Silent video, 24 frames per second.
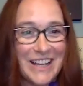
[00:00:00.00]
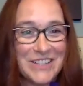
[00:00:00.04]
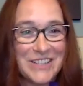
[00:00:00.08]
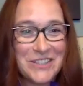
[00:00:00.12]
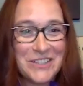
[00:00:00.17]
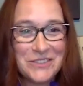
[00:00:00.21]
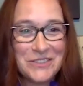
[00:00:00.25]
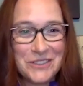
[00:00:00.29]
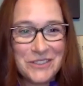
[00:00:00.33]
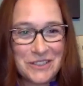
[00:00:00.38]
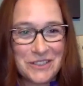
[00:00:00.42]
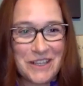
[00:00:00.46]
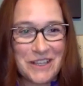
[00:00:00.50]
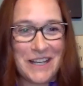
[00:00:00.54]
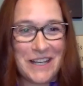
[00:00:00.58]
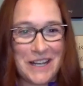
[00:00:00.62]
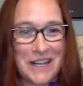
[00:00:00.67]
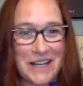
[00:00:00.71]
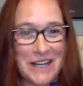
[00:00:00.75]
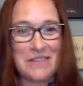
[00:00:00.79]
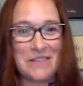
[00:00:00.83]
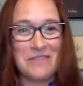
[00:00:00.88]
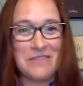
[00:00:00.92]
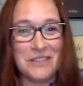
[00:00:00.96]
I don't look like I
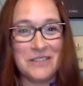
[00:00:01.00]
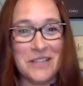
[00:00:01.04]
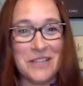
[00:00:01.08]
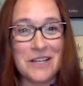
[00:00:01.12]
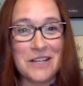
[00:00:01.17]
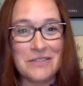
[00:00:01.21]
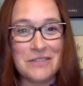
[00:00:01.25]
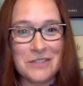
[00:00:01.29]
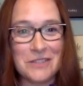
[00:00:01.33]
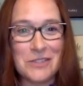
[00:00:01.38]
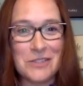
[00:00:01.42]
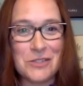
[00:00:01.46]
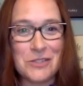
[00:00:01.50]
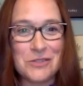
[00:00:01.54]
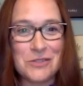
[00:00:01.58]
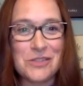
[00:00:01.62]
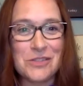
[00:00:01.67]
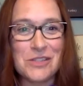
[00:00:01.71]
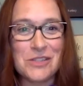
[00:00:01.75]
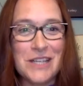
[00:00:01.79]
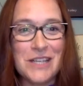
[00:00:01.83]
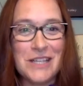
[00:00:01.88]
have a lot of issues.